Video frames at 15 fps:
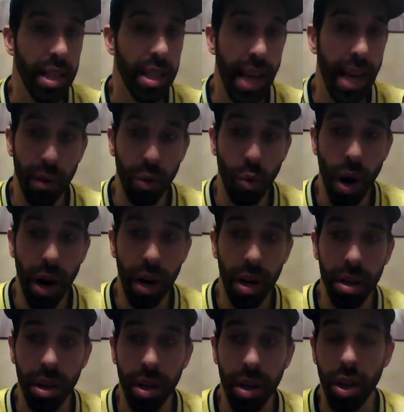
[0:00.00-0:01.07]
down the
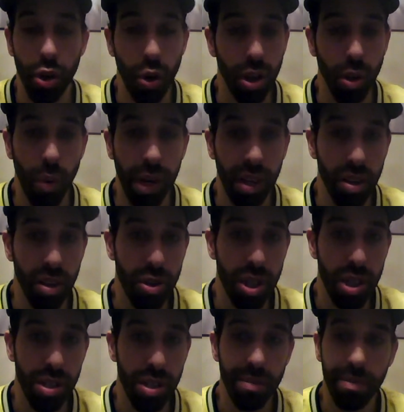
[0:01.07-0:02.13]
wire. During the regular
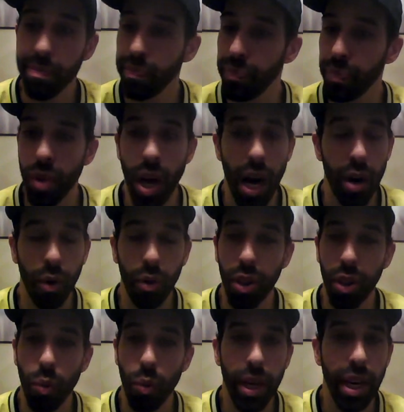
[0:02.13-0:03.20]
season, I don't
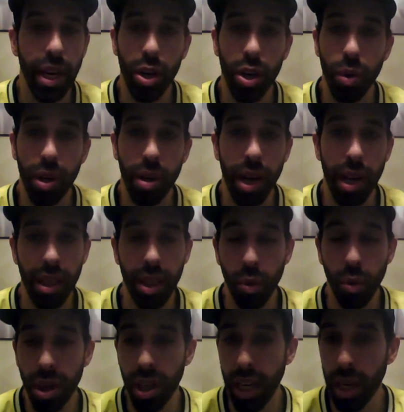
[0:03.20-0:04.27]
think we get into it. I
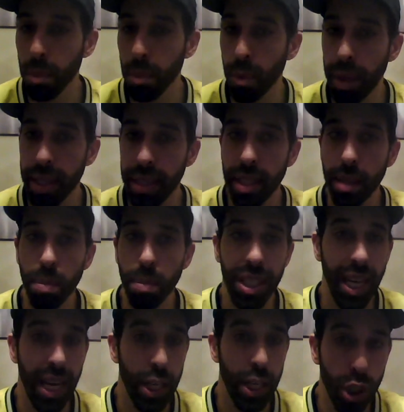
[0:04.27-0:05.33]
think we can implement it
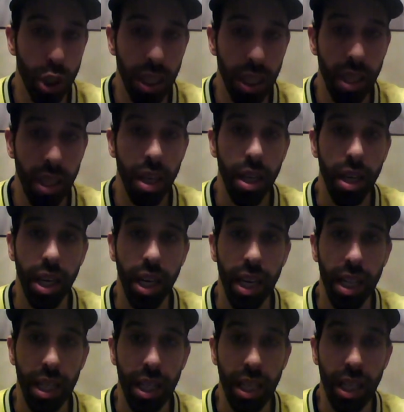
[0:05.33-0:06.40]
potentially
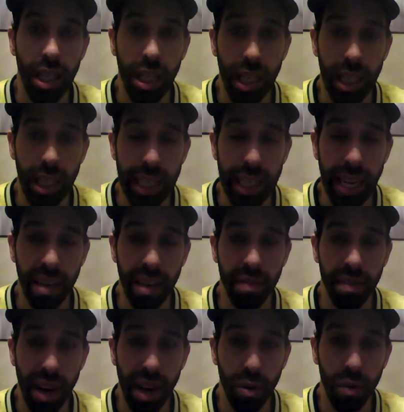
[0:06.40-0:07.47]
in the Elite Eight,
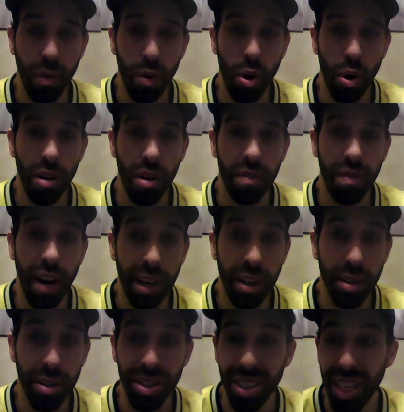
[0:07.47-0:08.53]
Final Four,
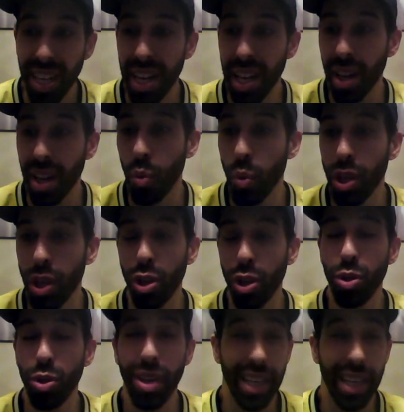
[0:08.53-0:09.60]
finals. We
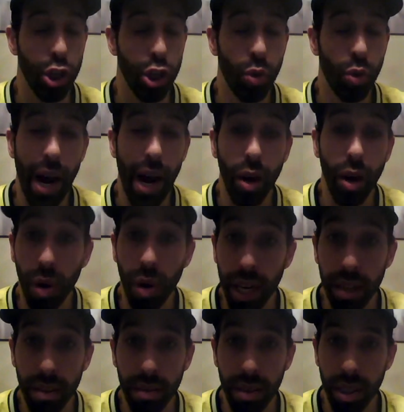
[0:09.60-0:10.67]
could do like a trial
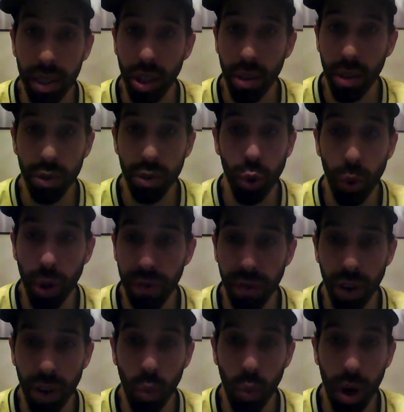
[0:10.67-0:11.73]
run, do it
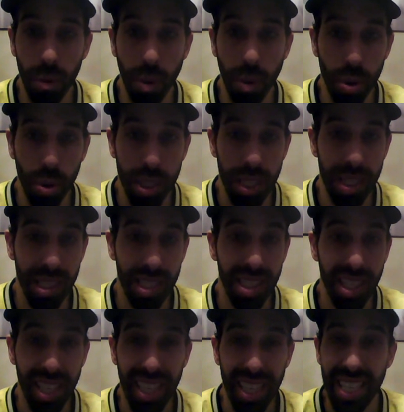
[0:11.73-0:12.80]
for one
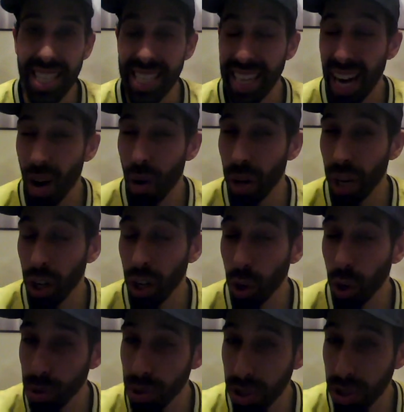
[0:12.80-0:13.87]
postseason, see how it
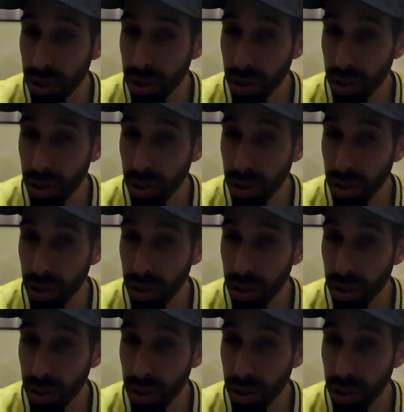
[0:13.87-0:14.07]
goes,